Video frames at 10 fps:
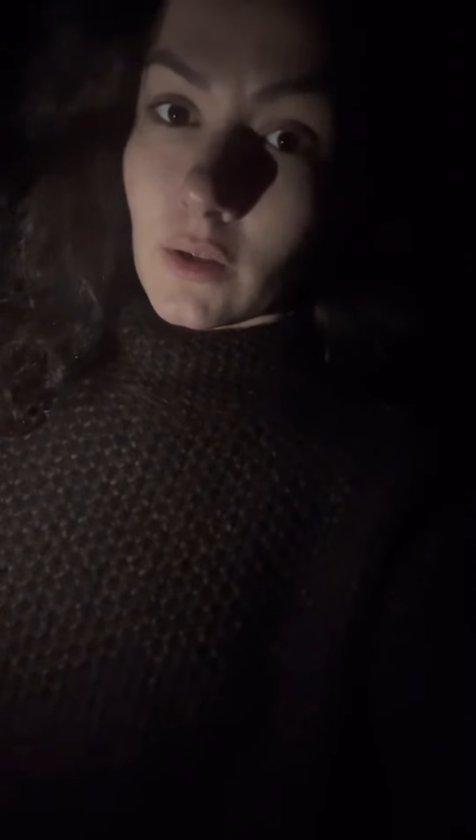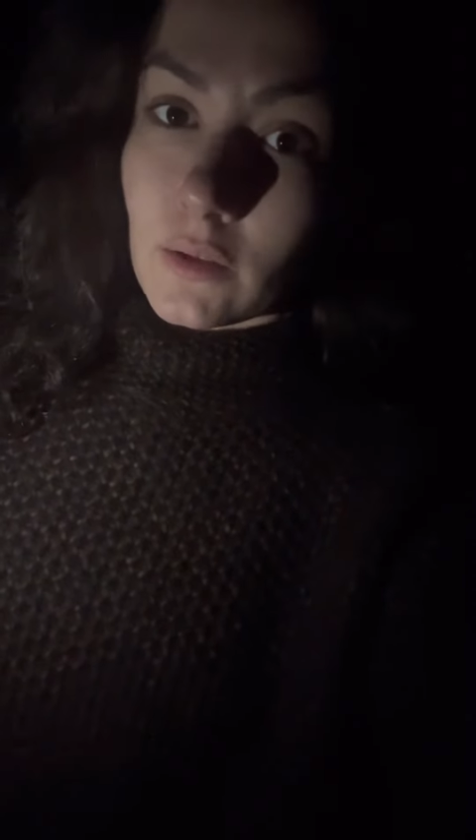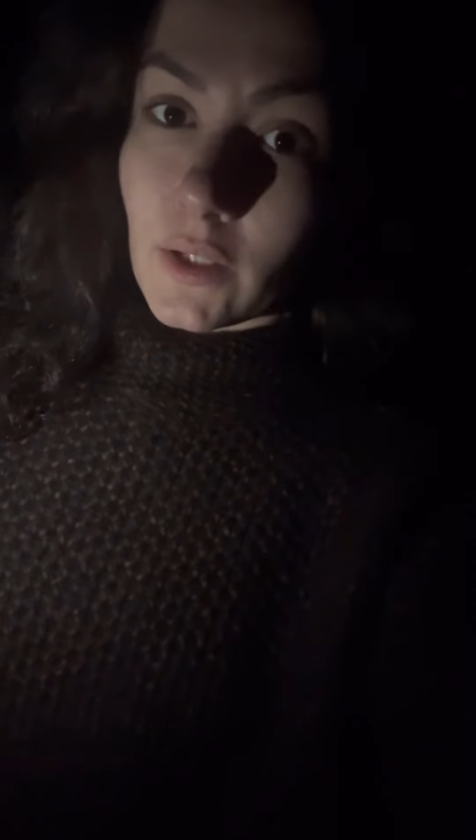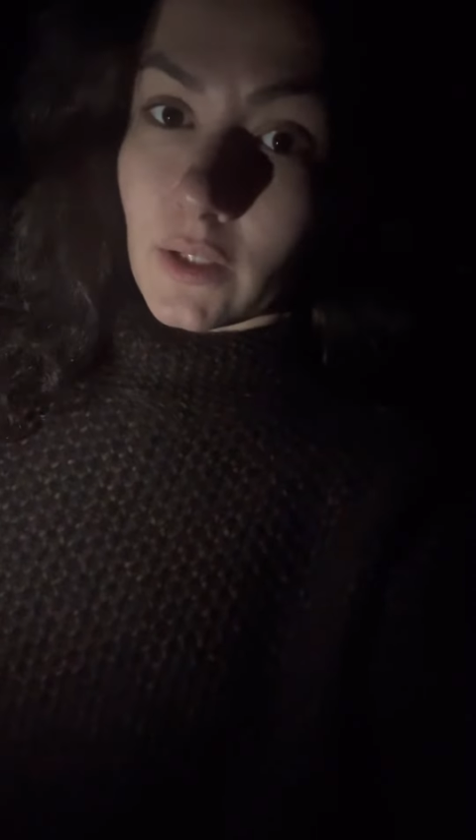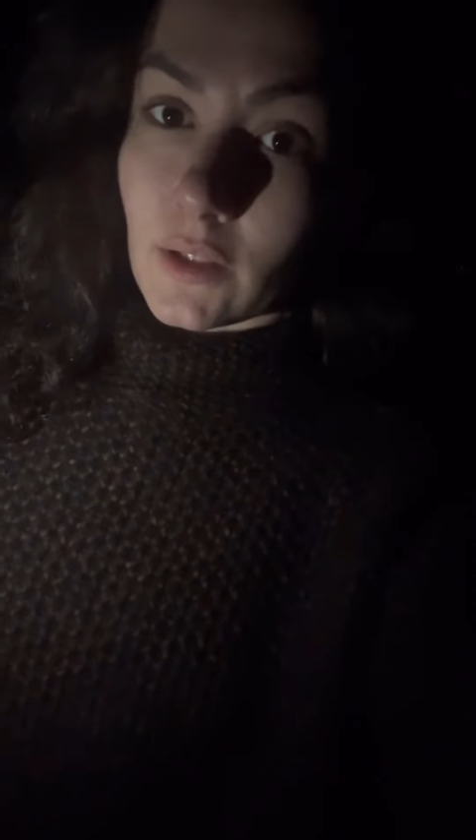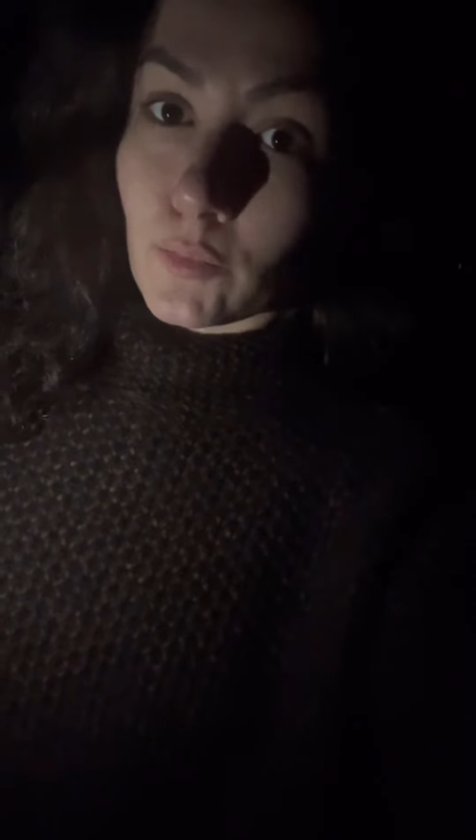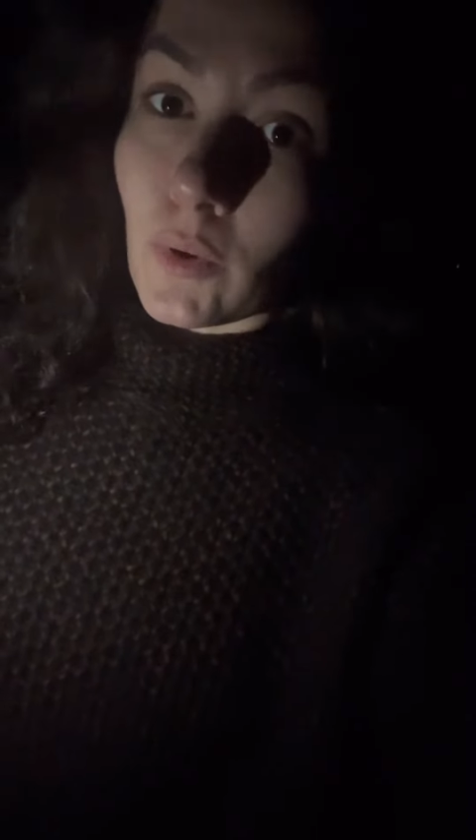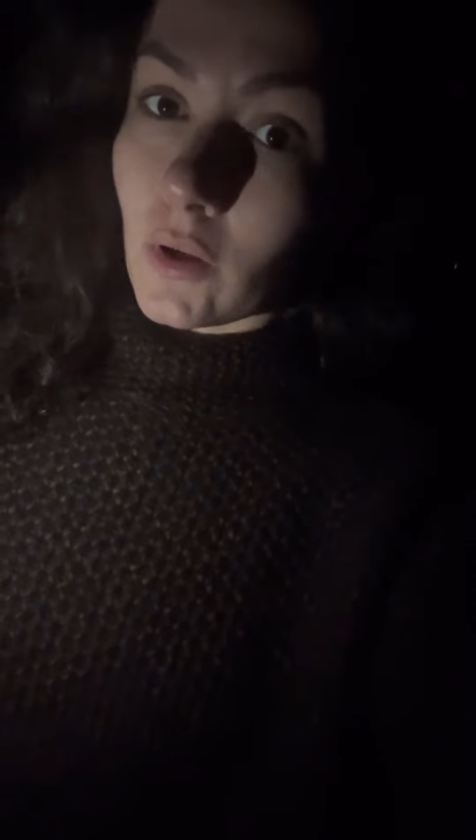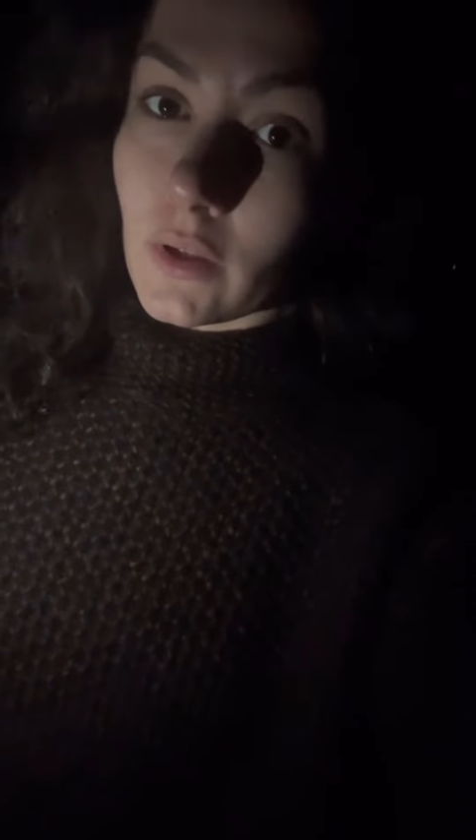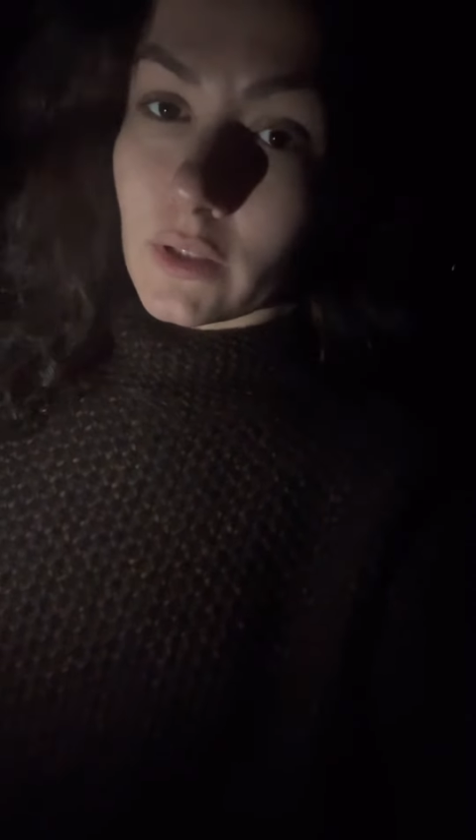They need
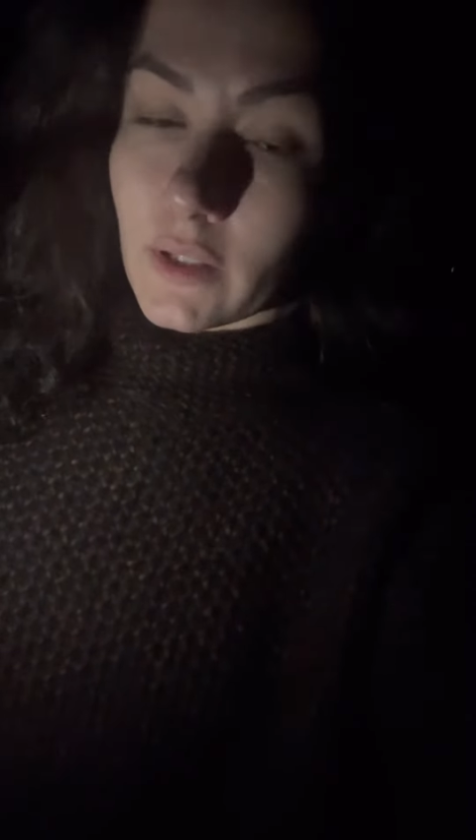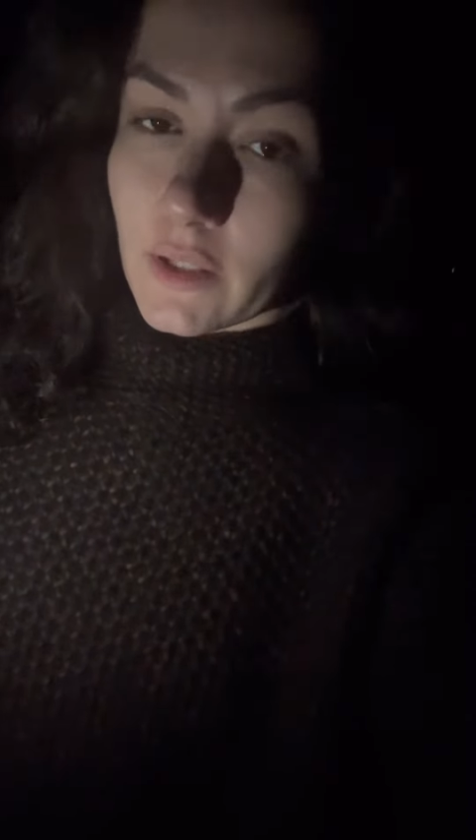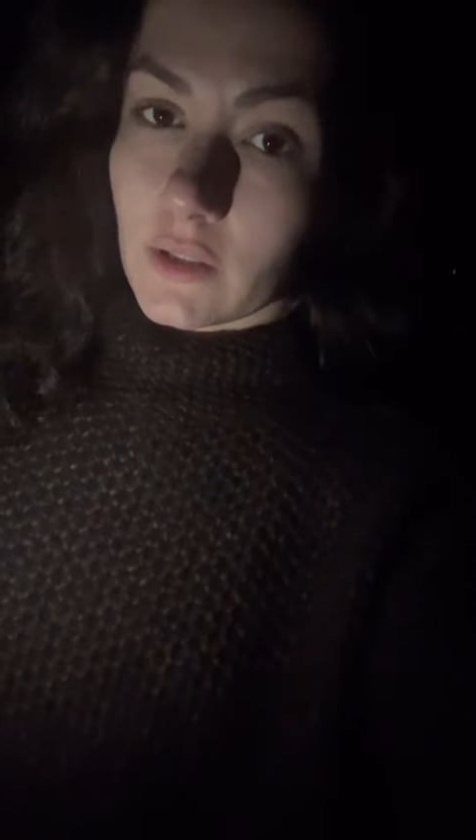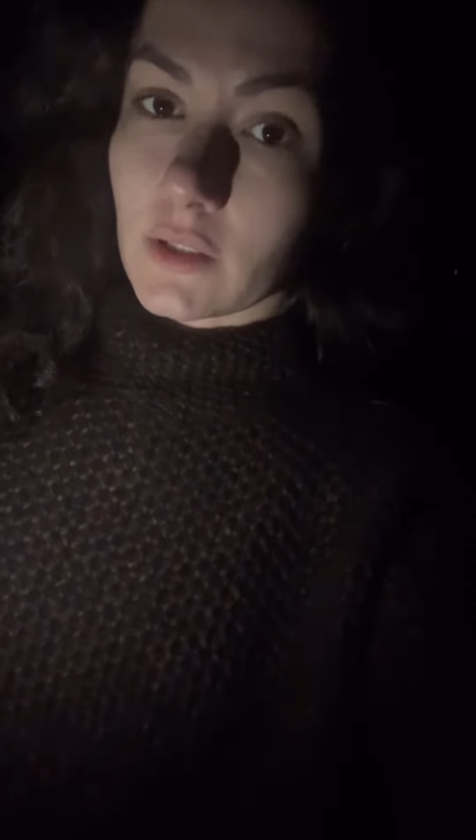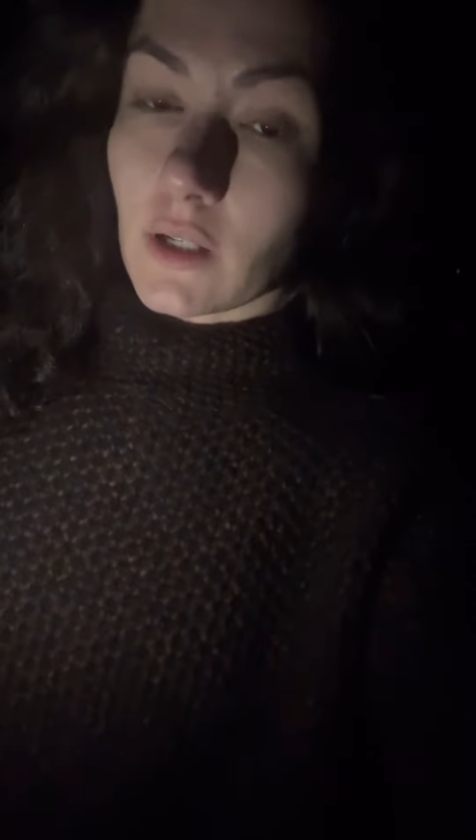Poland, they need